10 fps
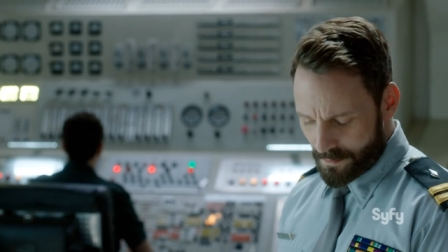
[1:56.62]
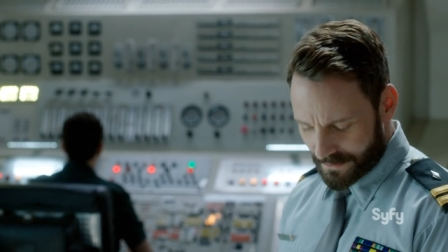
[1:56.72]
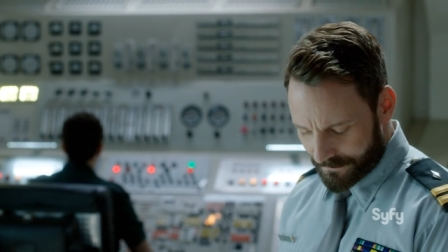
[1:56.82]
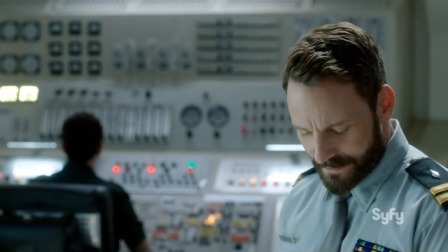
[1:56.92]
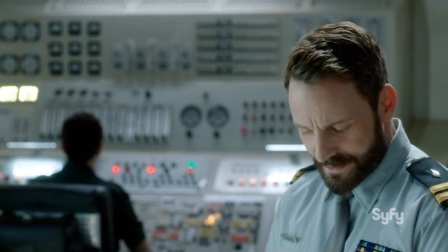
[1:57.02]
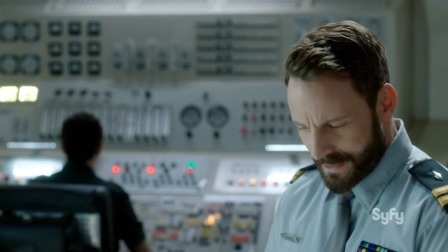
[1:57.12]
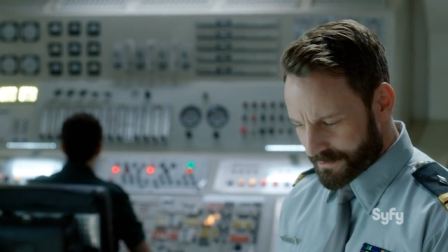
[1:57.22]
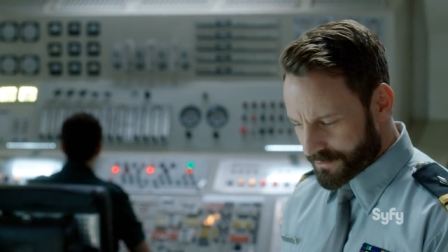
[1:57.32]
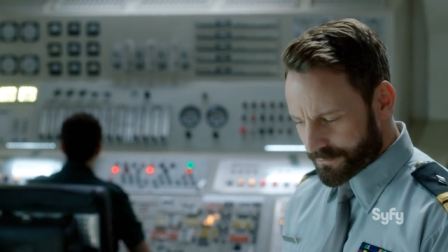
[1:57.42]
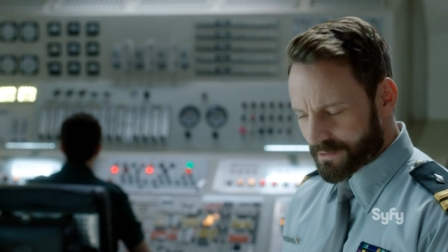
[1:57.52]
We believe the
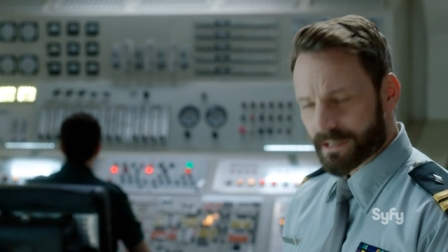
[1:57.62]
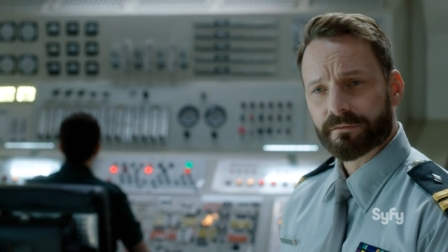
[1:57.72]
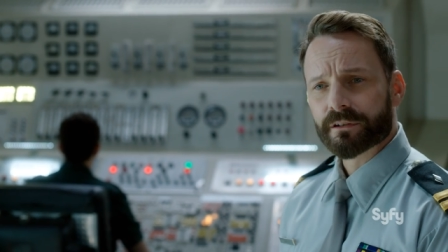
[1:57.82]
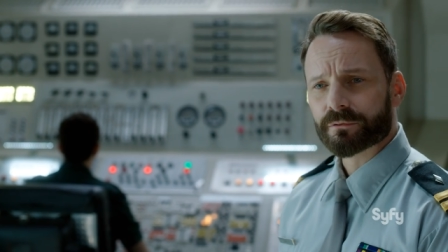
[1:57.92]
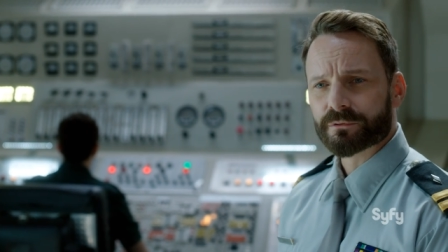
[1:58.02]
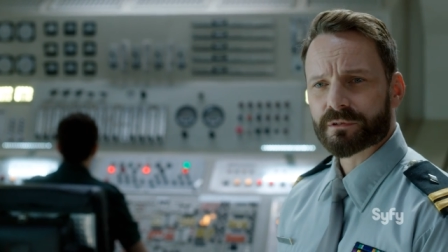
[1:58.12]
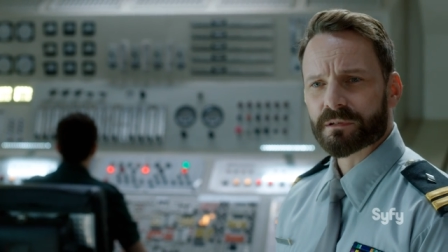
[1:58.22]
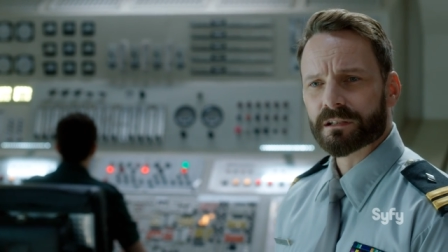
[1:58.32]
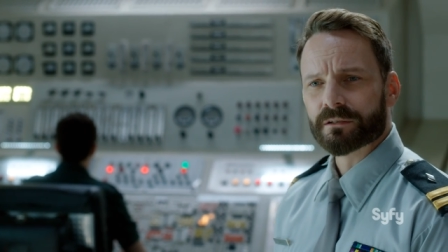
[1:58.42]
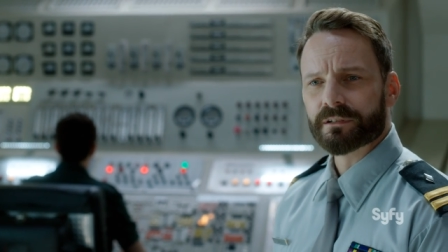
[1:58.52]
saboteurs have their roots
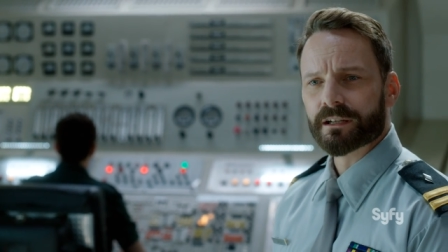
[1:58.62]
below